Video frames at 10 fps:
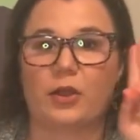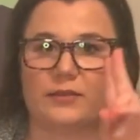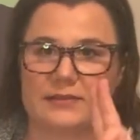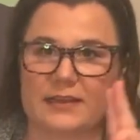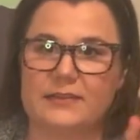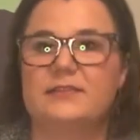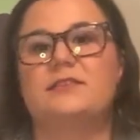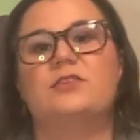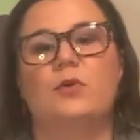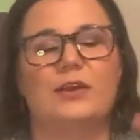sentence
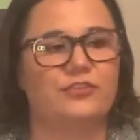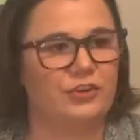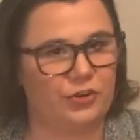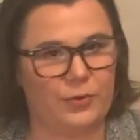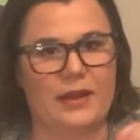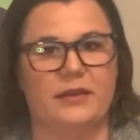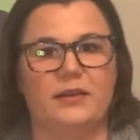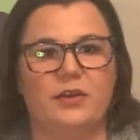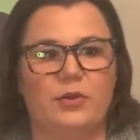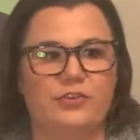is a question, you end it
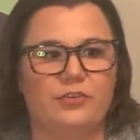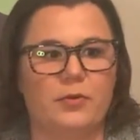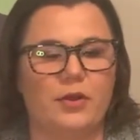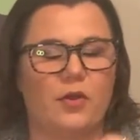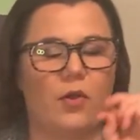in a question mark.